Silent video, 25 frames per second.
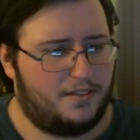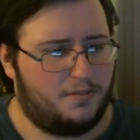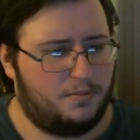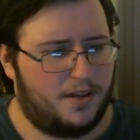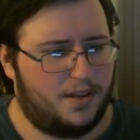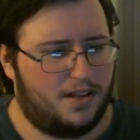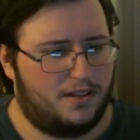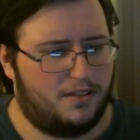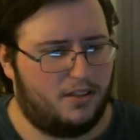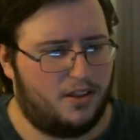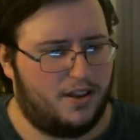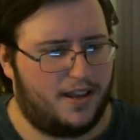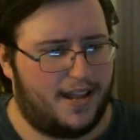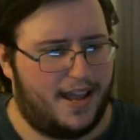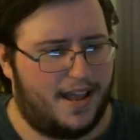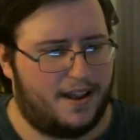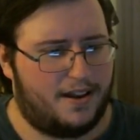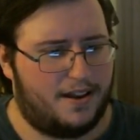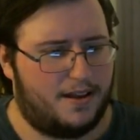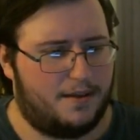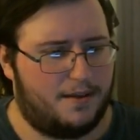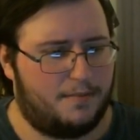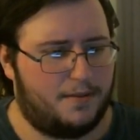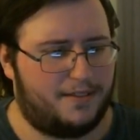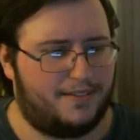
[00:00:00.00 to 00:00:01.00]
we could look
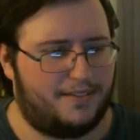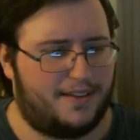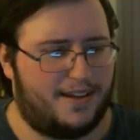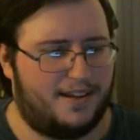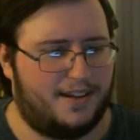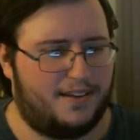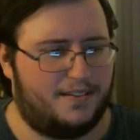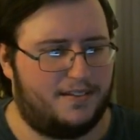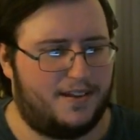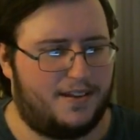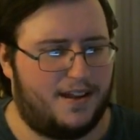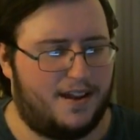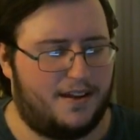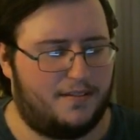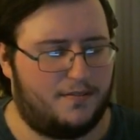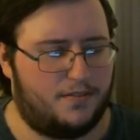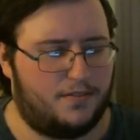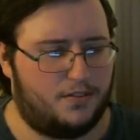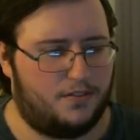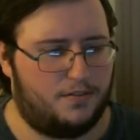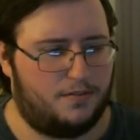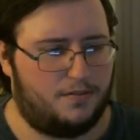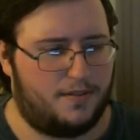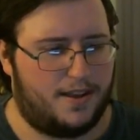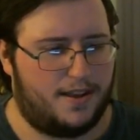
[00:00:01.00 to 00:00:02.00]
at, because I didn't ever
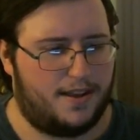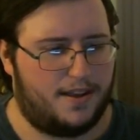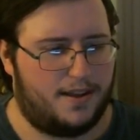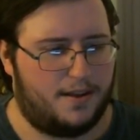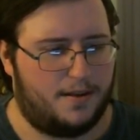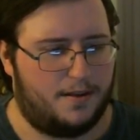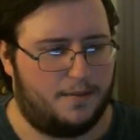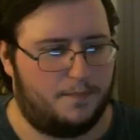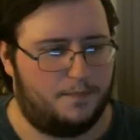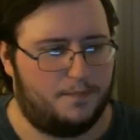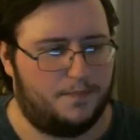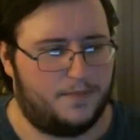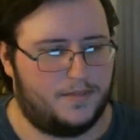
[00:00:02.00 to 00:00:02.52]
do a